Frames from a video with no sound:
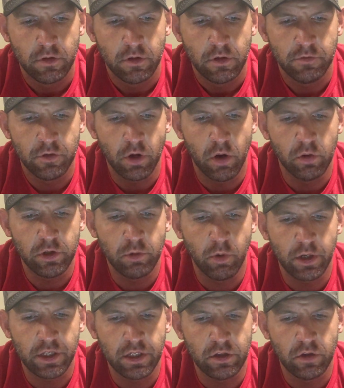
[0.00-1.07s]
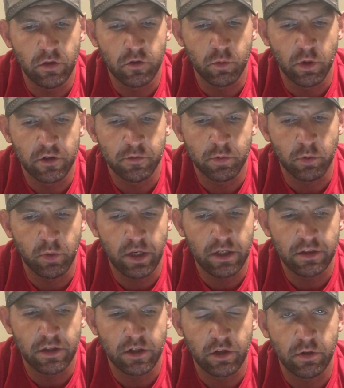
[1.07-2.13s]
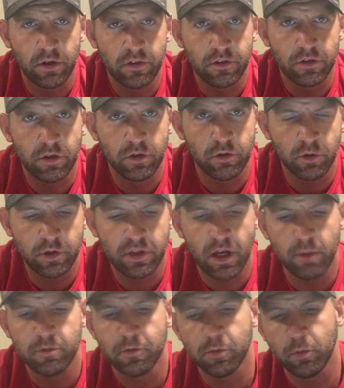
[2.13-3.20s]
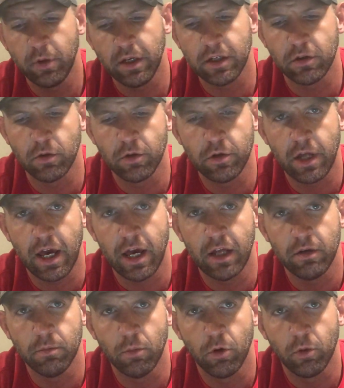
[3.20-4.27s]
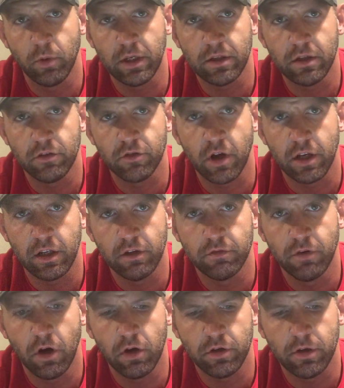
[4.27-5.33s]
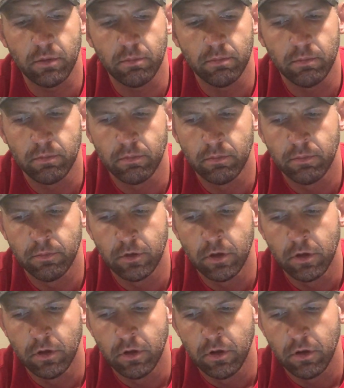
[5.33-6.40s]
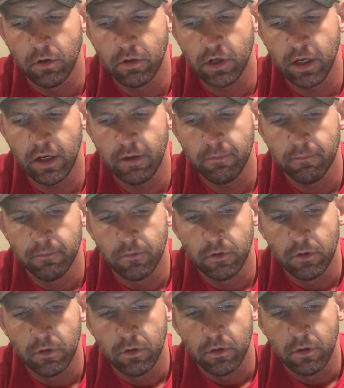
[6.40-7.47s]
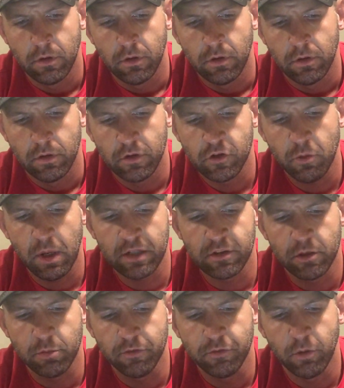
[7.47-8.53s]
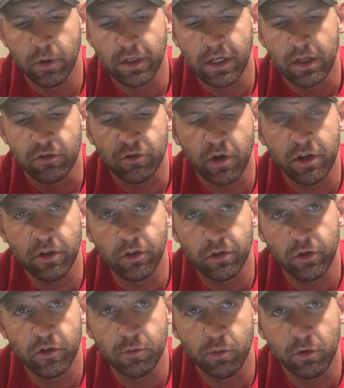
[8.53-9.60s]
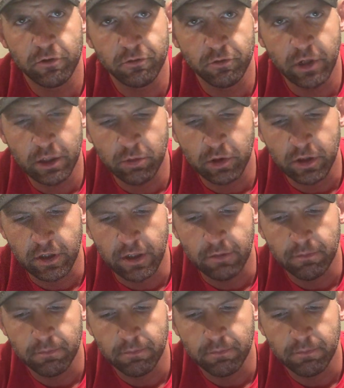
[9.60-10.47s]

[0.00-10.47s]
If you're only working glutes once per week, then increase to 2 to 3 times per week in order to add more weekly training volume. Okay? Let's go back to number 4 again. Train your glutes more frequently.